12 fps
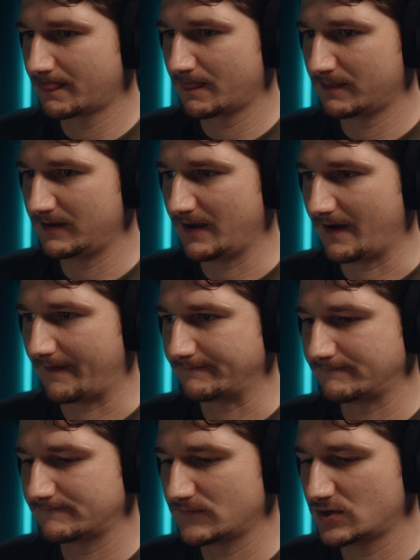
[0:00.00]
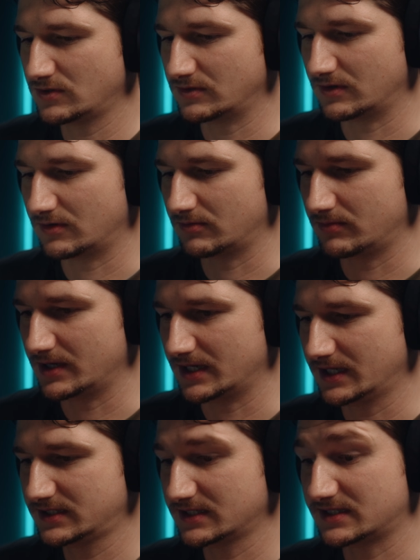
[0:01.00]
yeah. Oh man,
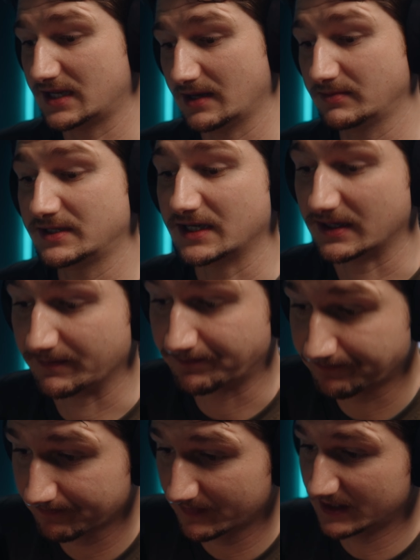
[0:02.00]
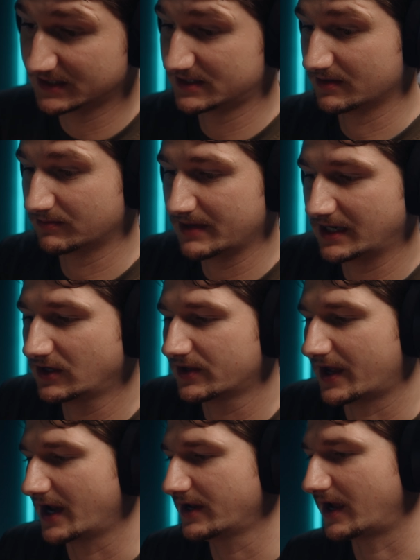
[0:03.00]
this is tempting. Man, look
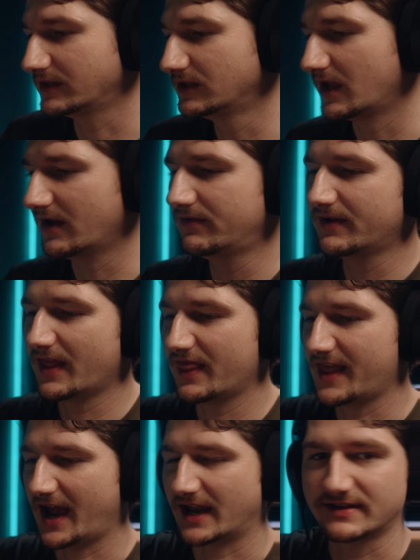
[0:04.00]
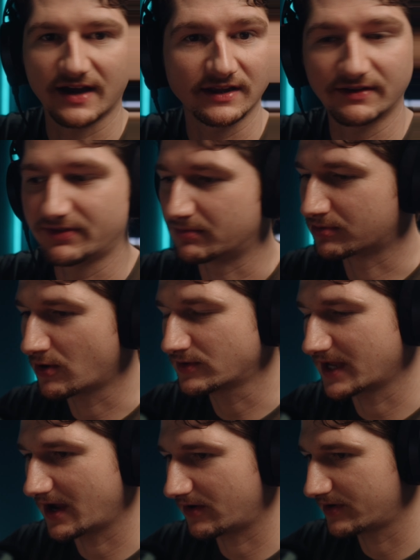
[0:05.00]
at, I love that. I love the broke
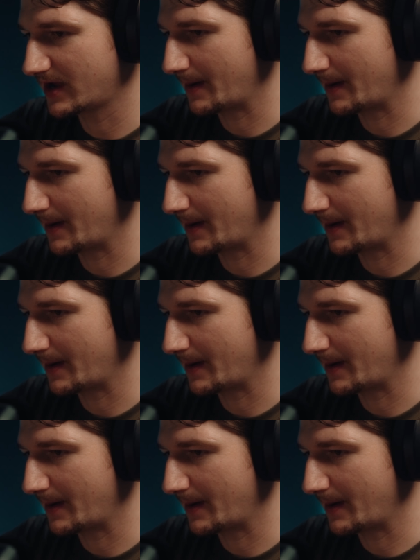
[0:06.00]
down